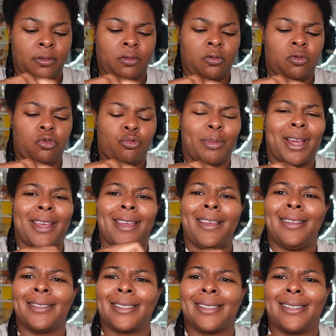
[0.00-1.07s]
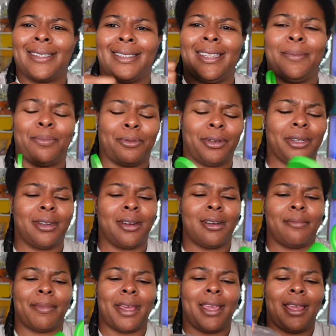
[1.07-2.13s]
oh, my hands are slippery,
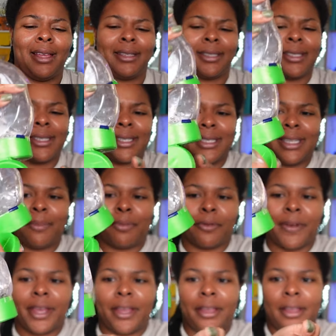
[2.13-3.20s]
girl. My hands are slippery.